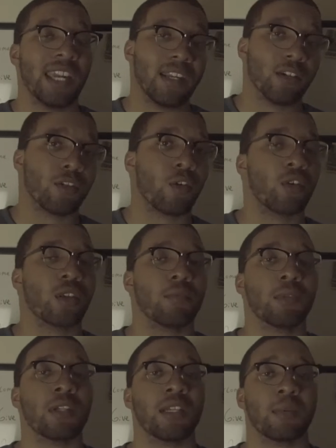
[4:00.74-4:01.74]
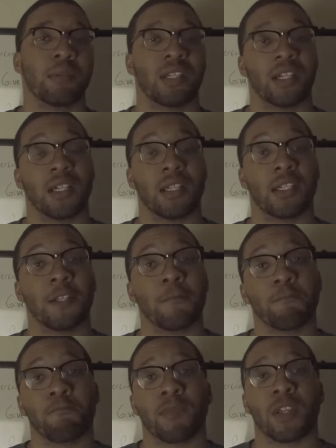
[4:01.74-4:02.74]
in your own community because,
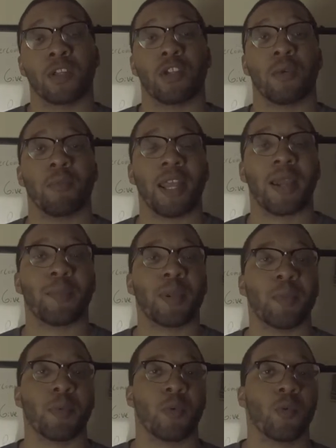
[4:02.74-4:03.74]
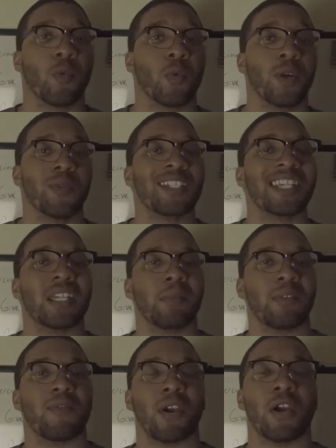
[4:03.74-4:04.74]
you know, Black people, we, we tend to
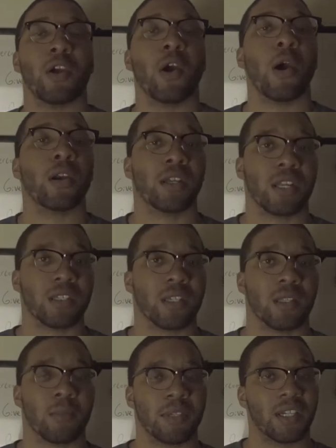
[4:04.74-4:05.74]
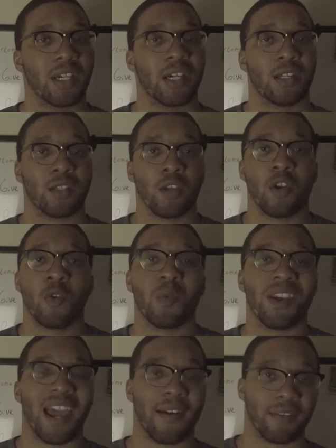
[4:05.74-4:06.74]
be very hard on each other because
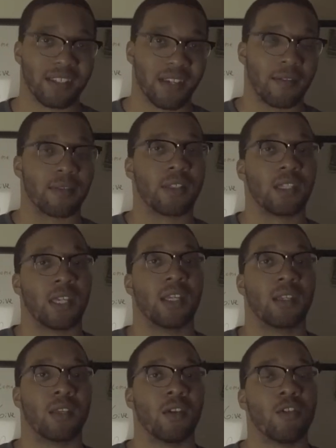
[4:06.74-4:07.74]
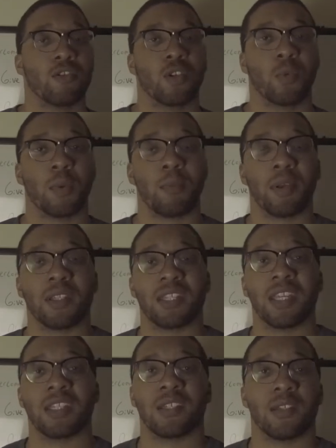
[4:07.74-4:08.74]
we have tough skin. So we be,
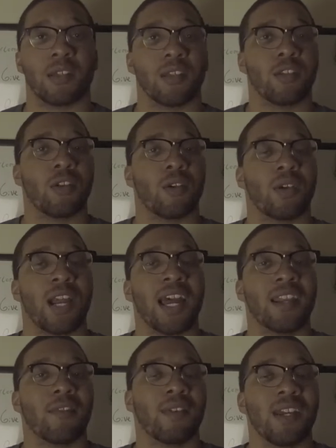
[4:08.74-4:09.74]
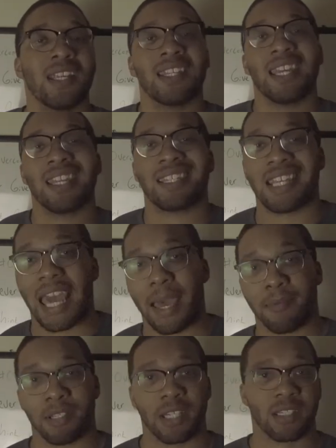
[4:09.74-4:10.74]
tend to, you know, kind of take
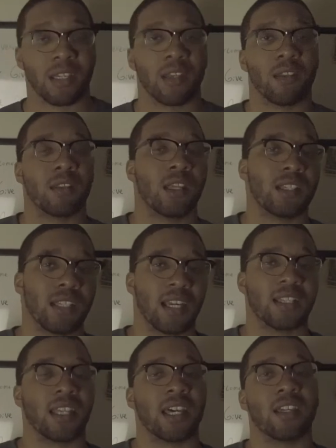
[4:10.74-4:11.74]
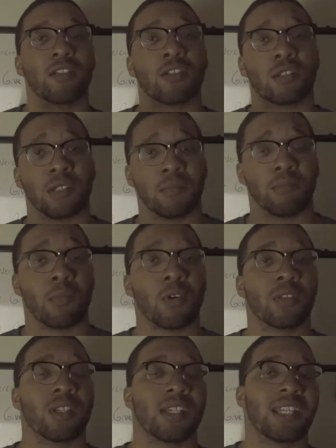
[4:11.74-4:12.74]
jabs at each other and things like that.
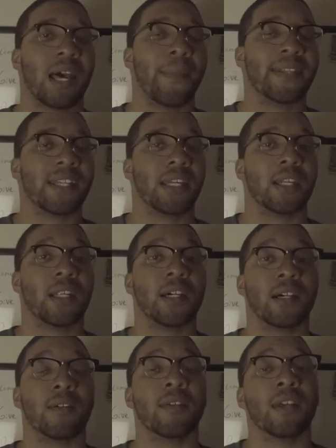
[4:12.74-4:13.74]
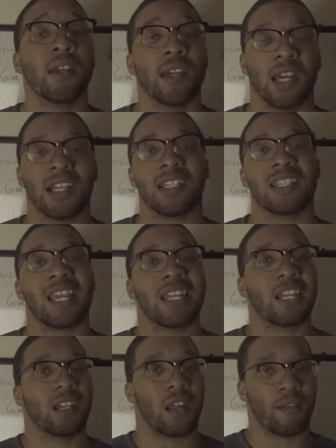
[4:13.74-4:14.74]
Most of the time it's out of love. I understand
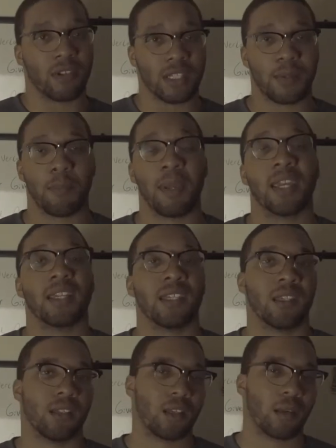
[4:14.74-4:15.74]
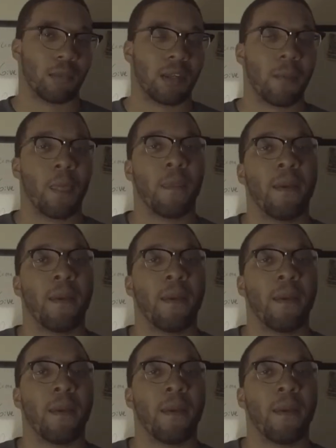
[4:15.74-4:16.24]
that, I respect it, you know what I mean?